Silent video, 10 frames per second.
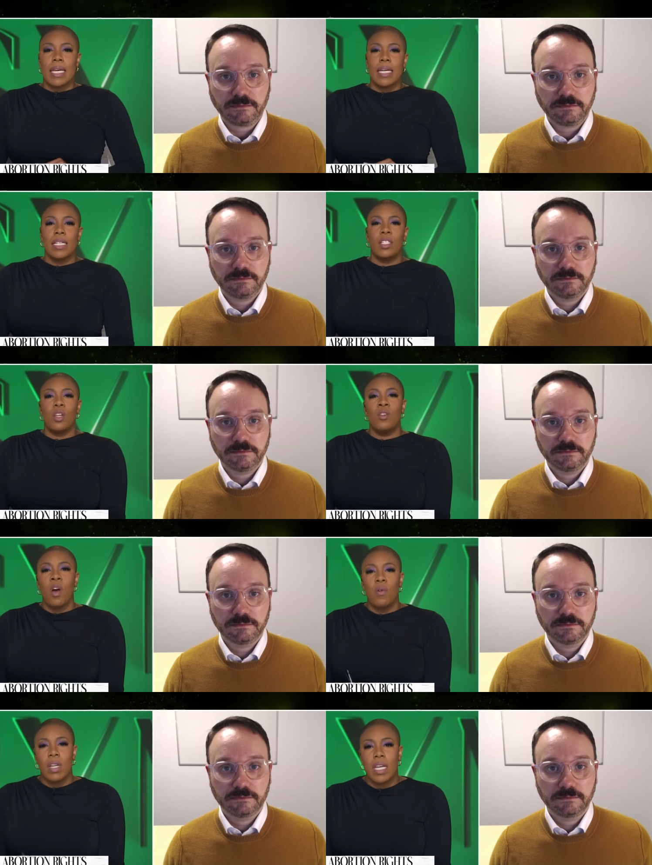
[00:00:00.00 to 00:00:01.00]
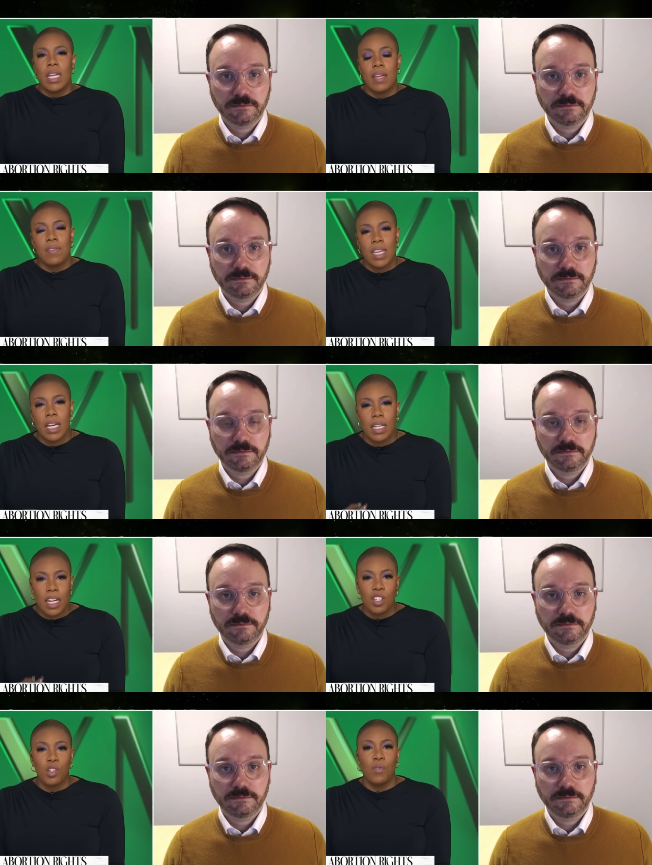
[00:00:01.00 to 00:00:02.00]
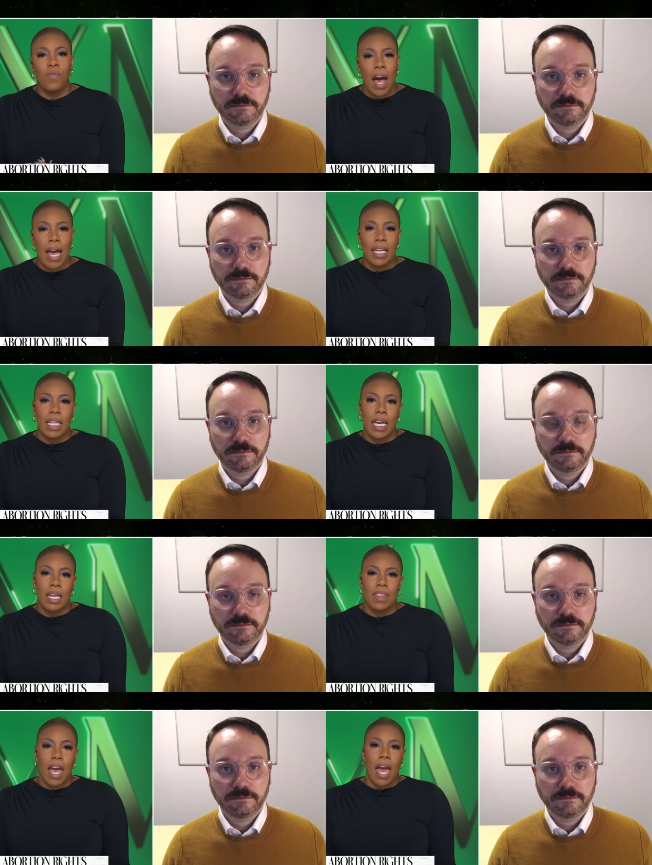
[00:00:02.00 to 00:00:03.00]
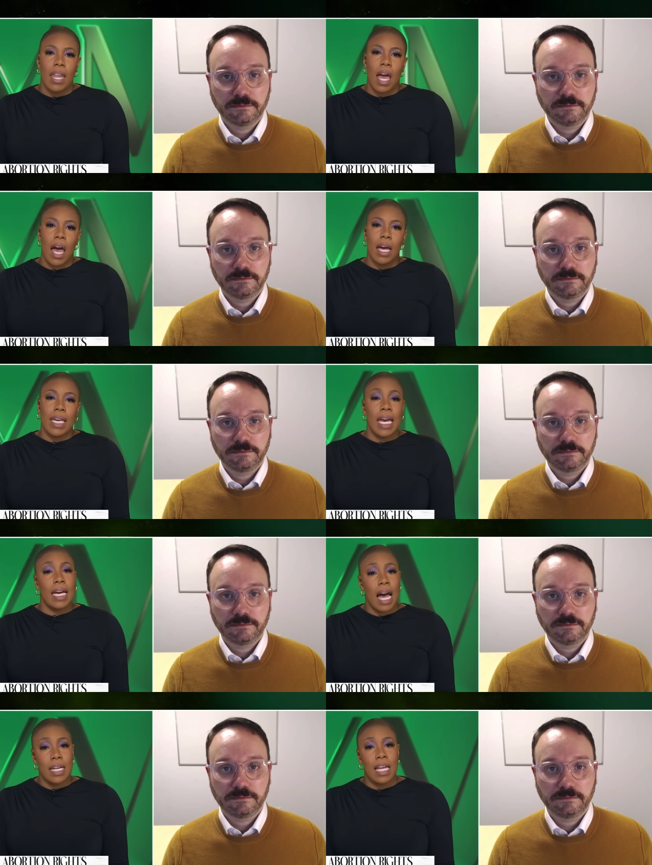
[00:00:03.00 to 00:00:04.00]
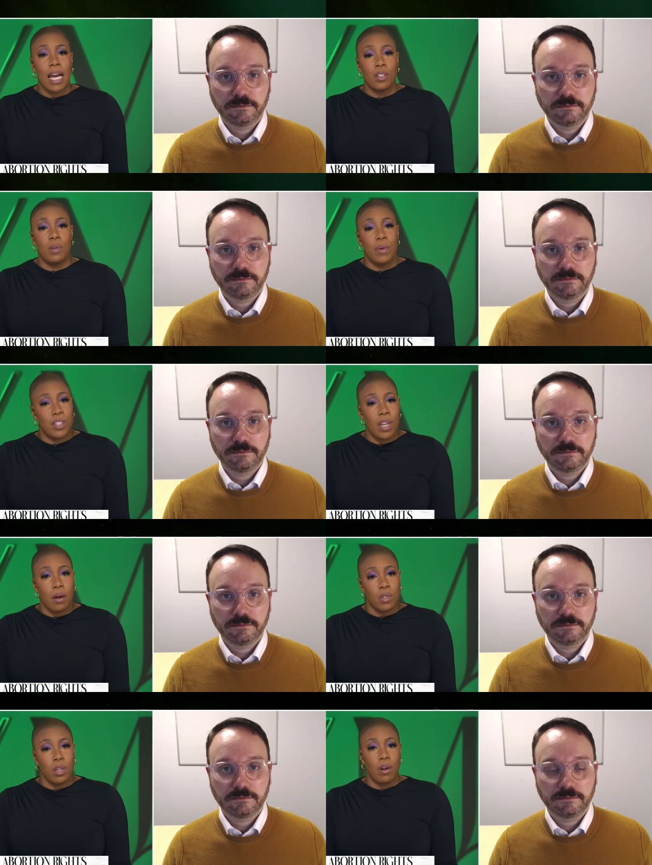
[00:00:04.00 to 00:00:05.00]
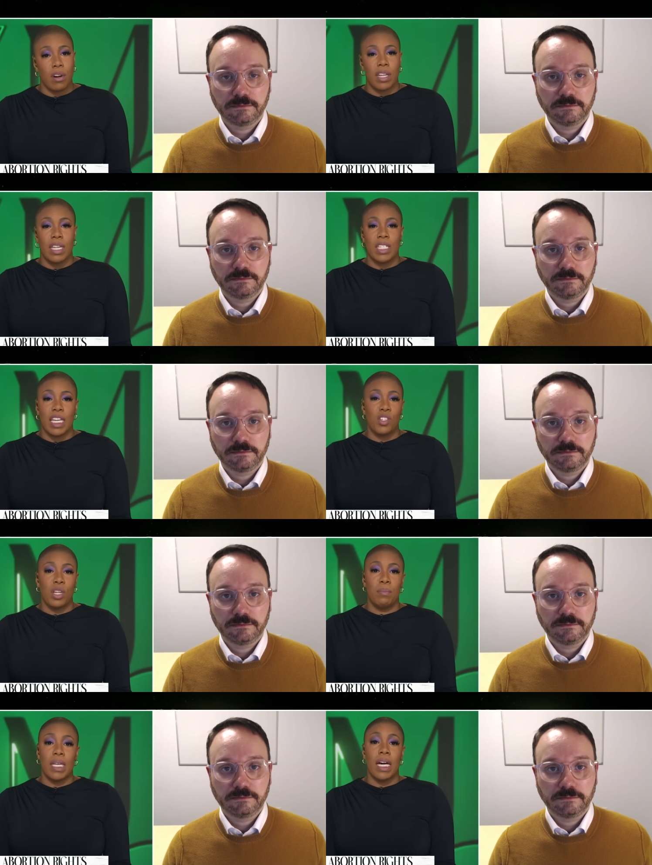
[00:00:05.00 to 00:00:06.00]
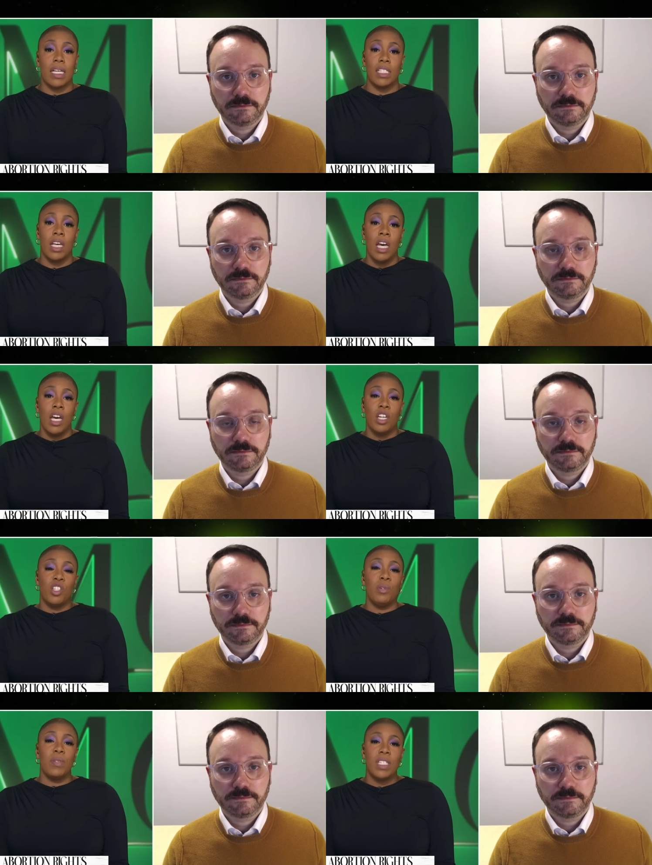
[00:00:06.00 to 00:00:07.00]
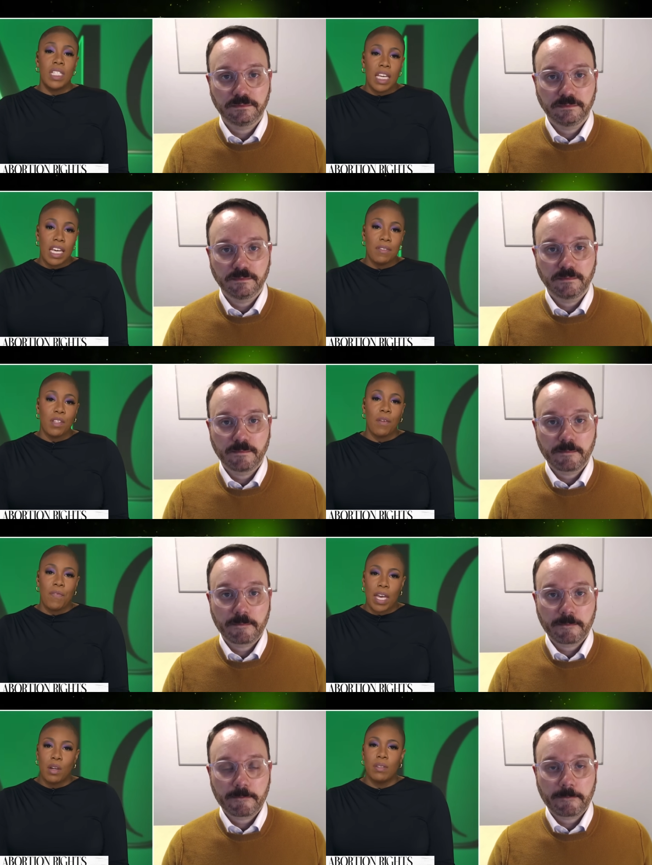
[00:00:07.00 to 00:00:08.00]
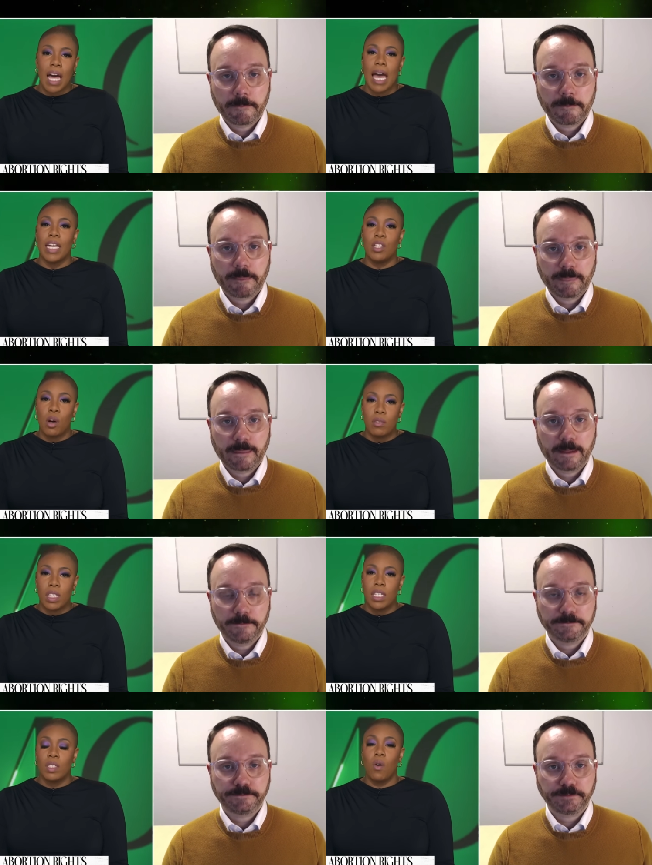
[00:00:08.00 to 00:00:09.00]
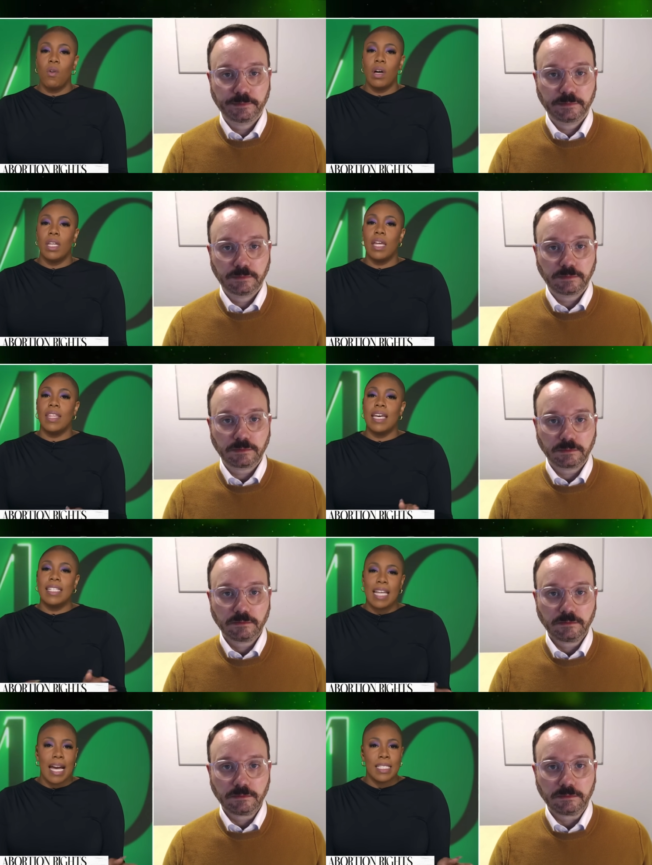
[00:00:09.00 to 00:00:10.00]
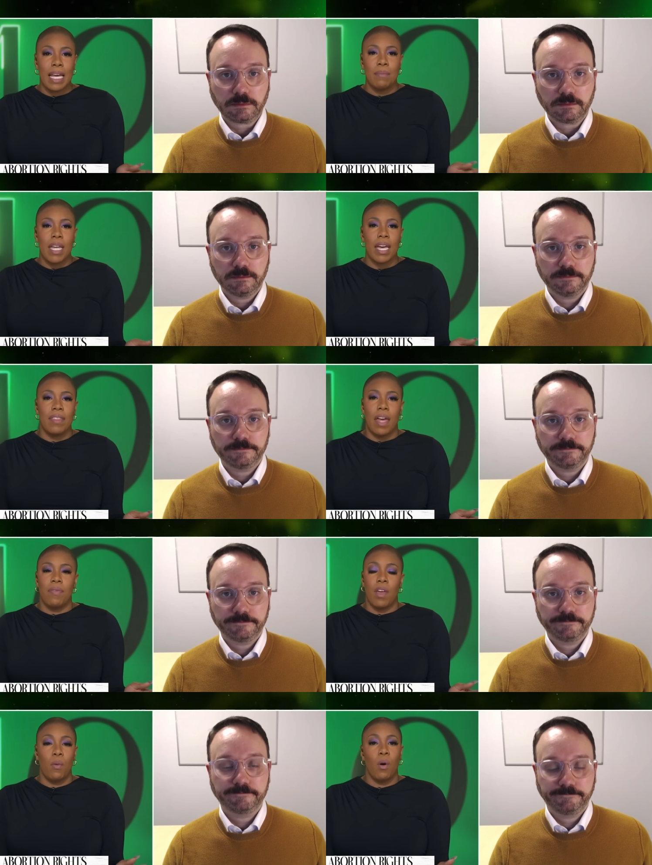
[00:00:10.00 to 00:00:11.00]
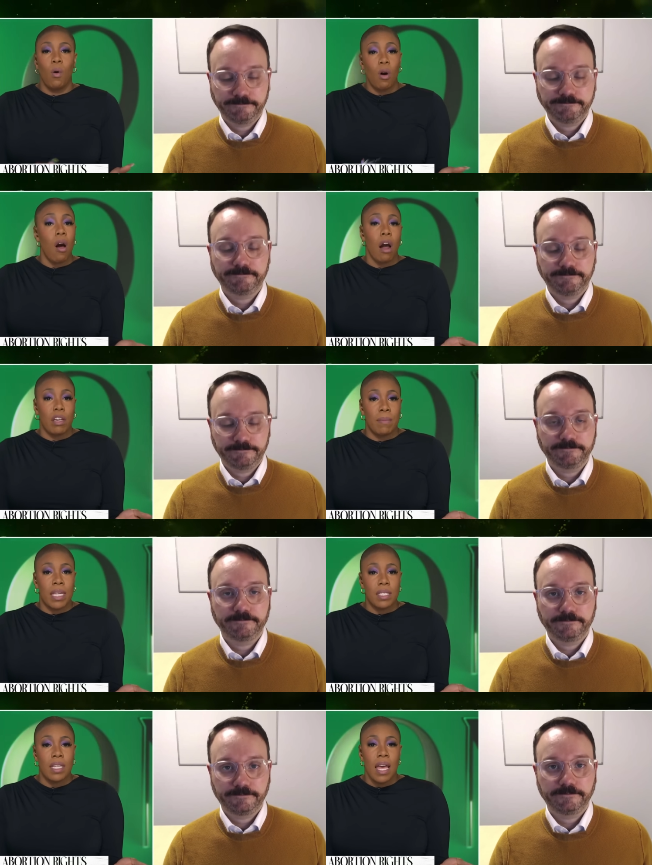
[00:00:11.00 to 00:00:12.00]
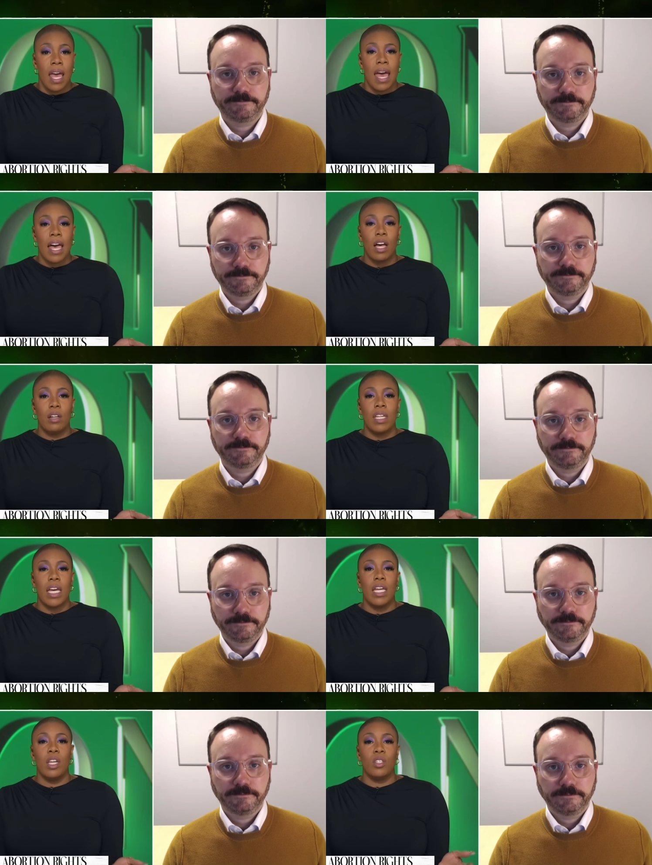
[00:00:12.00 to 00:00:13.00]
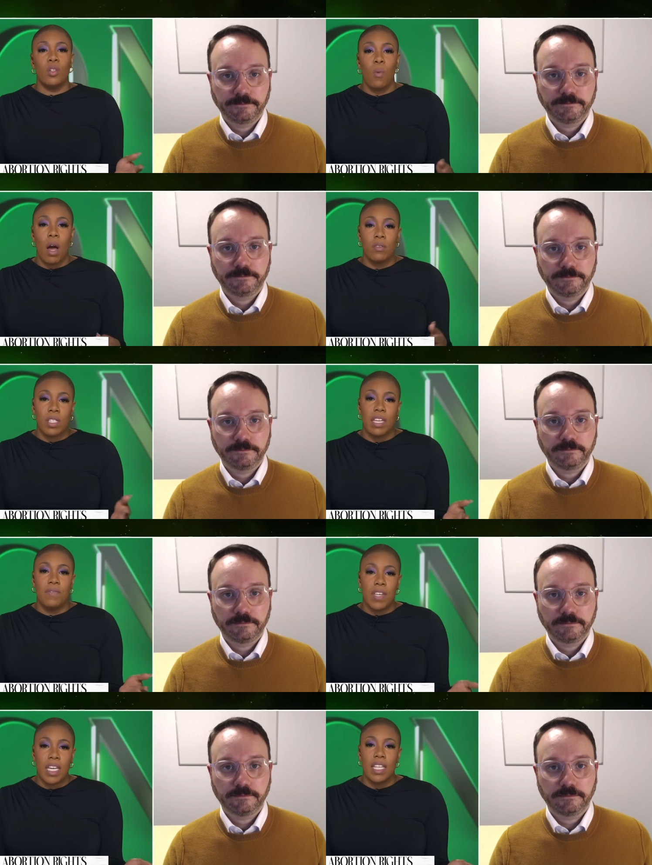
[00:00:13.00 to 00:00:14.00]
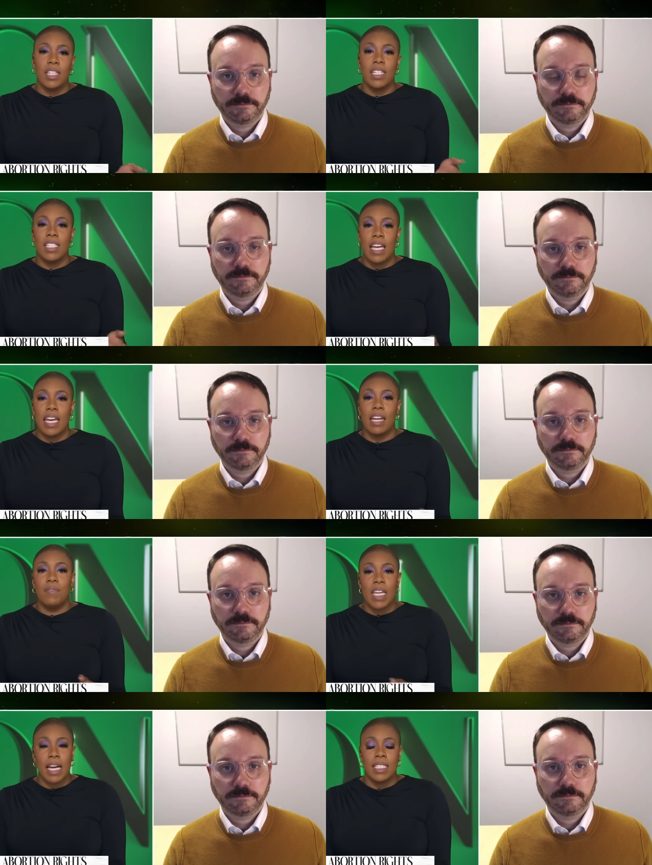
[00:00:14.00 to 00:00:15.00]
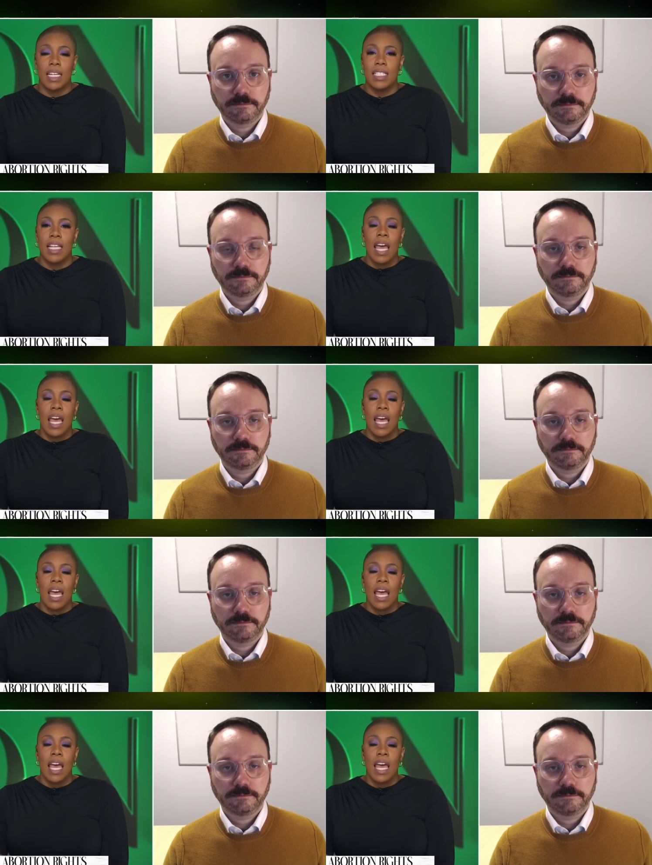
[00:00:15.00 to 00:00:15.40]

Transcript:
Speaker 1: is noted in the initial filing that uh, Kate Cox actually reached out to your organization because she received the fatal diagnosis on the exact same day that there were oral arguments held in Zurawski v. the state of Texas.